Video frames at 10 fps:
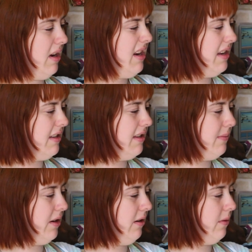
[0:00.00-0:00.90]
And yes, it is
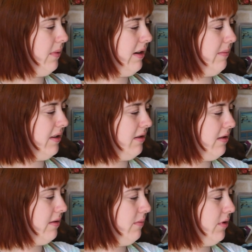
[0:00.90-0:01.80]
American Girl brand, but it's
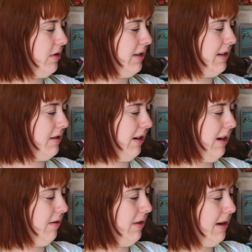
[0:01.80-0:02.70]
got some dodgy stitching
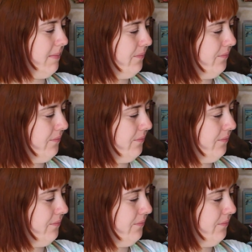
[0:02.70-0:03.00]
here and there.